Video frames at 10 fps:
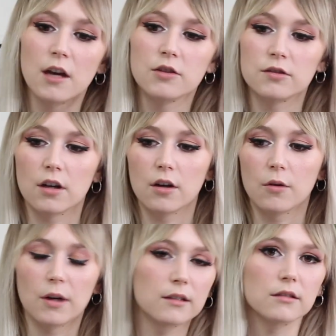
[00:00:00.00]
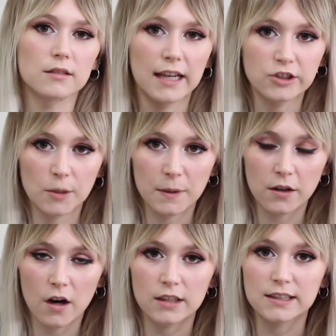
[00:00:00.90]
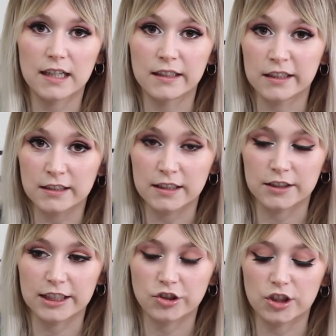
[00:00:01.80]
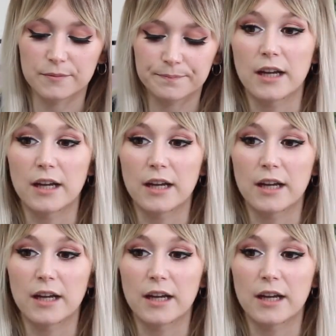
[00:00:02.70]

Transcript: So take shipping costs into consideration